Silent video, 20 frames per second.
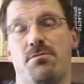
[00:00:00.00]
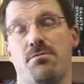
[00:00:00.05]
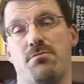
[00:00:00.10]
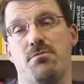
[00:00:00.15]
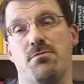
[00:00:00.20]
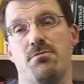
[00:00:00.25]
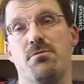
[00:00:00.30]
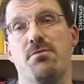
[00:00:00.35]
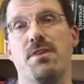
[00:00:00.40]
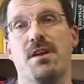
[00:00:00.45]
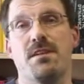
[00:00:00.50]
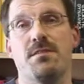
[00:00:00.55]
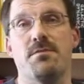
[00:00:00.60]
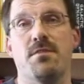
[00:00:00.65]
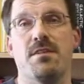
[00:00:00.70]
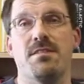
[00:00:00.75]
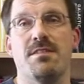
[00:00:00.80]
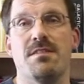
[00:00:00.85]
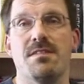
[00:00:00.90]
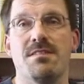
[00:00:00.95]
through that
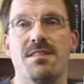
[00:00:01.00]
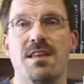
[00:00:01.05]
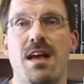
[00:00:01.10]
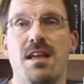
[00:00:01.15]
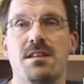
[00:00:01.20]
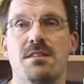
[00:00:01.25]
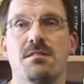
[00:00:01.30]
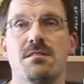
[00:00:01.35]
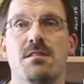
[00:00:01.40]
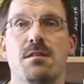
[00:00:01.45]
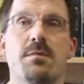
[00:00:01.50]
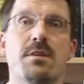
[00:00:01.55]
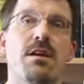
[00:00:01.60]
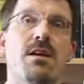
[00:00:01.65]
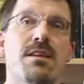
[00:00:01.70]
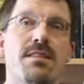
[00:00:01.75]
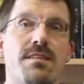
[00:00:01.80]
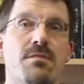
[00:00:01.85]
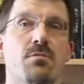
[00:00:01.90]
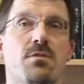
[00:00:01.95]
device instead. I mean,
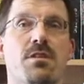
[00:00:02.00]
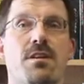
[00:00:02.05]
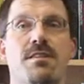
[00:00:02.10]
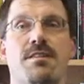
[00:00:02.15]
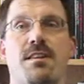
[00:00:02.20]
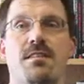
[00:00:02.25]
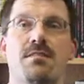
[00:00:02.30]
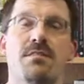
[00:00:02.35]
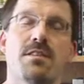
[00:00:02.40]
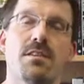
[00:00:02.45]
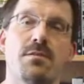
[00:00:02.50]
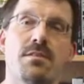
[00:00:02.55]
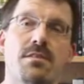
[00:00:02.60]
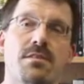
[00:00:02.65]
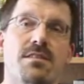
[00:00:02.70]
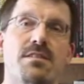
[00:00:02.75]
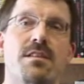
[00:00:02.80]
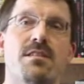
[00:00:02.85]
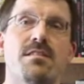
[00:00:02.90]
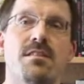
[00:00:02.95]
what I tend to do is I
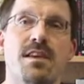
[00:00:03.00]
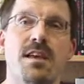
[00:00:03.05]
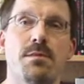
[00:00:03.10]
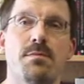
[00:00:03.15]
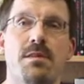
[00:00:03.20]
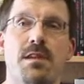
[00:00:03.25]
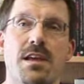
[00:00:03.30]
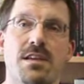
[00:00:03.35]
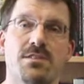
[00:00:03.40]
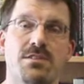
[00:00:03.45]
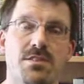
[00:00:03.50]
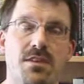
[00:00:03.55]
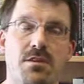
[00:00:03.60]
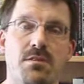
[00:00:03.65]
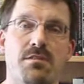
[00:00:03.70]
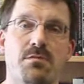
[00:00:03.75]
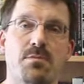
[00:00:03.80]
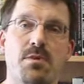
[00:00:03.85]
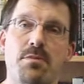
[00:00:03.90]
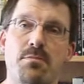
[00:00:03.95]
tend to keep the lecture
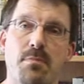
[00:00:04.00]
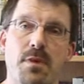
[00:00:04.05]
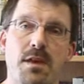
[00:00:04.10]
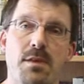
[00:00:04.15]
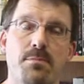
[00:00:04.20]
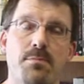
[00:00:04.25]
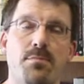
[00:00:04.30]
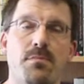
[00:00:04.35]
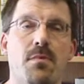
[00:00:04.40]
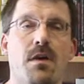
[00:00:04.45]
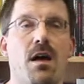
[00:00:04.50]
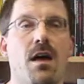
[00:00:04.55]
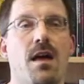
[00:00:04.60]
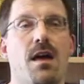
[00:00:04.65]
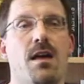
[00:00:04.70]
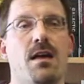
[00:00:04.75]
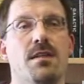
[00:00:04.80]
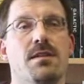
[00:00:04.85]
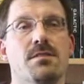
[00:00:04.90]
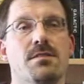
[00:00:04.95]
notes with me
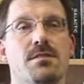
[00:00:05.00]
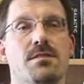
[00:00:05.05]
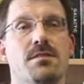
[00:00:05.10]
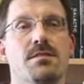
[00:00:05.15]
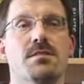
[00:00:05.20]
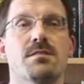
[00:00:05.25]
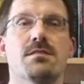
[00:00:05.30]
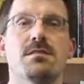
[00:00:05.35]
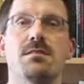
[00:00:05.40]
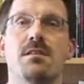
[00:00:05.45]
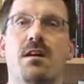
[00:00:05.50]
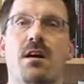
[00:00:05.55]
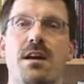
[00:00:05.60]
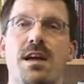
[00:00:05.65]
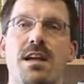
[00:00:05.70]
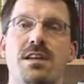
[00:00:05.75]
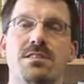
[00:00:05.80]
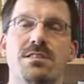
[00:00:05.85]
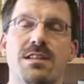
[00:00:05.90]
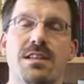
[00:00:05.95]
and I
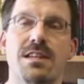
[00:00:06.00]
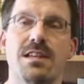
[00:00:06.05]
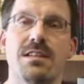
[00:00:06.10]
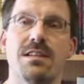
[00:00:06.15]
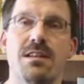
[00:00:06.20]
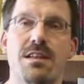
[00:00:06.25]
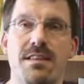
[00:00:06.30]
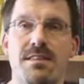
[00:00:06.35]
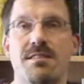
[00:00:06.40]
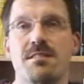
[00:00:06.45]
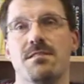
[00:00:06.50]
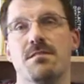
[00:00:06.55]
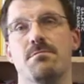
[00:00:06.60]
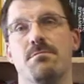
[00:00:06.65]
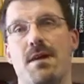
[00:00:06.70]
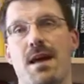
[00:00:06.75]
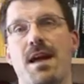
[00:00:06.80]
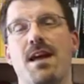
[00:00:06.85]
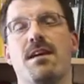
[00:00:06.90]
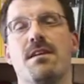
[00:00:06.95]
actually listen
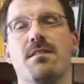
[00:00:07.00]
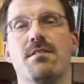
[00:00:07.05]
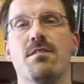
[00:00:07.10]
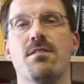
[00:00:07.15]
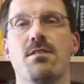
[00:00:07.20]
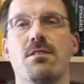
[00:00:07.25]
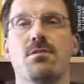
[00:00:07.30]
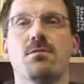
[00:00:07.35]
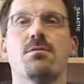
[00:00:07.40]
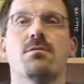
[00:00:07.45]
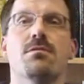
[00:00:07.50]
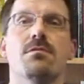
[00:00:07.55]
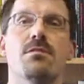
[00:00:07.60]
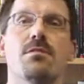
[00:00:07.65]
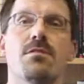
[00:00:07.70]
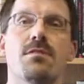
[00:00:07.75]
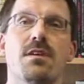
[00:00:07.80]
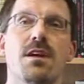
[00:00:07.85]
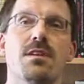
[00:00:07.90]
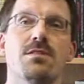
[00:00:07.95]
back to
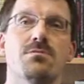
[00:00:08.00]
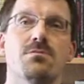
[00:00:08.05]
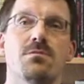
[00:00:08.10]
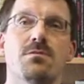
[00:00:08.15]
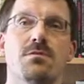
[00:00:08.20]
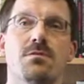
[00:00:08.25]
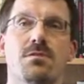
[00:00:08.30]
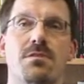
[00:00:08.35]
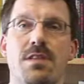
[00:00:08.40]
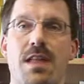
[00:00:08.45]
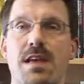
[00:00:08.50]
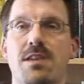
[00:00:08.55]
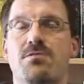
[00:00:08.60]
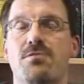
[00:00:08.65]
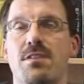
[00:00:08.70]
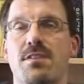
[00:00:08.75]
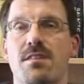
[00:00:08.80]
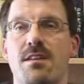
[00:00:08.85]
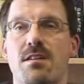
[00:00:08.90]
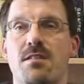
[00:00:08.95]
the actual lecture
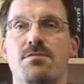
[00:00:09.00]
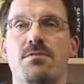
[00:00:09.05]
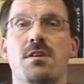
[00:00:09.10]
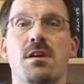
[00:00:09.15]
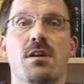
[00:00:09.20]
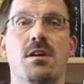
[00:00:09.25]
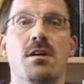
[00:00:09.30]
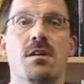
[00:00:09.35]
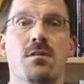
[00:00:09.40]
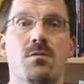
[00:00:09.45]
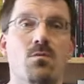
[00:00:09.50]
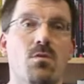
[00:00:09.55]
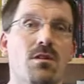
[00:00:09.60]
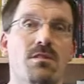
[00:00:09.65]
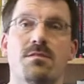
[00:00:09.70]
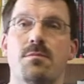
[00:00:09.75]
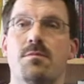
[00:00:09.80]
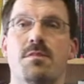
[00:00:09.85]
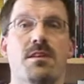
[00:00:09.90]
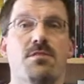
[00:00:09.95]
itself whilst
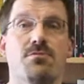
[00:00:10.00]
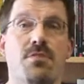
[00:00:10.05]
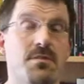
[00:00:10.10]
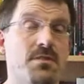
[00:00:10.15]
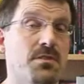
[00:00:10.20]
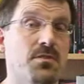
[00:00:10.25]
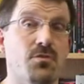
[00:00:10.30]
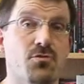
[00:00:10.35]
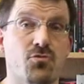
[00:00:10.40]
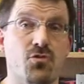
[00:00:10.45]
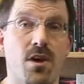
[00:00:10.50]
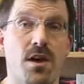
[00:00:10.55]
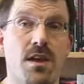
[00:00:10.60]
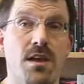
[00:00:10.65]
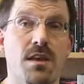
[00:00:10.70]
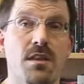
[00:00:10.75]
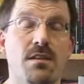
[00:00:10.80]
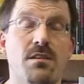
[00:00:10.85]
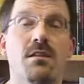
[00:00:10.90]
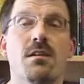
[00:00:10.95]
I'm, say, travelling on the
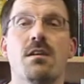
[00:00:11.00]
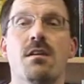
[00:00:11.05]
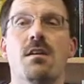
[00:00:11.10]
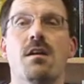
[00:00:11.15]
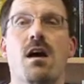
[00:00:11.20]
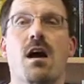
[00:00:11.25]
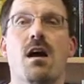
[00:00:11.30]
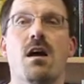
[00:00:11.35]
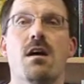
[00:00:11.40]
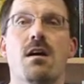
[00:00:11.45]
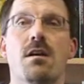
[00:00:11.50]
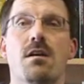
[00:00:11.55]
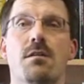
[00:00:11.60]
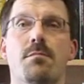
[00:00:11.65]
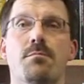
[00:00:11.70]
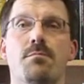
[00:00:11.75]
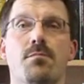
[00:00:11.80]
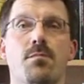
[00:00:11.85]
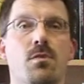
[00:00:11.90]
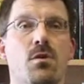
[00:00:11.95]
train.
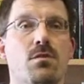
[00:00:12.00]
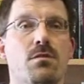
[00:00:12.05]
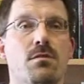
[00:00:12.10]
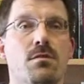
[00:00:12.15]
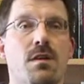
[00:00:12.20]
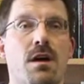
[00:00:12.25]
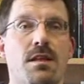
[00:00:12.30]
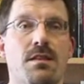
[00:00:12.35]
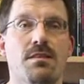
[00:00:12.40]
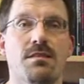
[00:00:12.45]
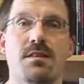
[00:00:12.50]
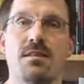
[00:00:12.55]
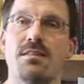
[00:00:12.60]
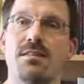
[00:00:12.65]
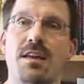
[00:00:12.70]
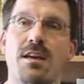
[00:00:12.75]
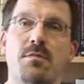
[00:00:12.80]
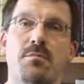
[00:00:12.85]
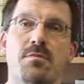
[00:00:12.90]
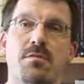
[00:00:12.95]
And this
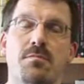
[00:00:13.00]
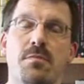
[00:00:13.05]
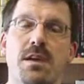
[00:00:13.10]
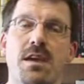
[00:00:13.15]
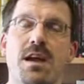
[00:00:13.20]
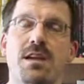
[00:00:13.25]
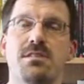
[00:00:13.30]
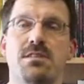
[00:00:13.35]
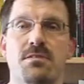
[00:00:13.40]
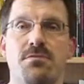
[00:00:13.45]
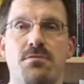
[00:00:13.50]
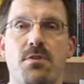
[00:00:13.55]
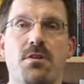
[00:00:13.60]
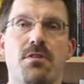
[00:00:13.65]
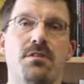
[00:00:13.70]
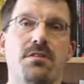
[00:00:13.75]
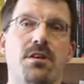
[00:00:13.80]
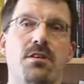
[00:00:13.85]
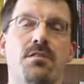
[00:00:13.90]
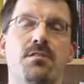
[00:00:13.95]
helps me actually follow
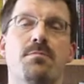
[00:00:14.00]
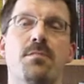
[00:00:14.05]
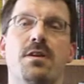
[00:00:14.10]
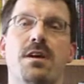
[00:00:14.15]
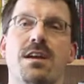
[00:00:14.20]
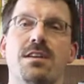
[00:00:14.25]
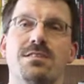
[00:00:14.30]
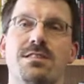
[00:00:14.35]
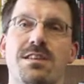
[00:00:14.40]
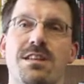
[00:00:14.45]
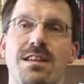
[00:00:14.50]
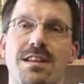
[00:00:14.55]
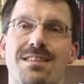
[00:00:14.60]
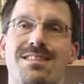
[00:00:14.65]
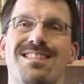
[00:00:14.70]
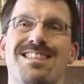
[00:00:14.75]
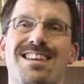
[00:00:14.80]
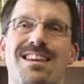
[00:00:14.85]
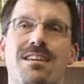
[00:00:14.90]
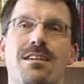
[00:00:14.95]
the notes by actually
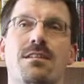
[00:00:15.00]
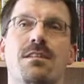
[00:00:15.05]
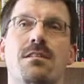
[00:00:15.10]
listening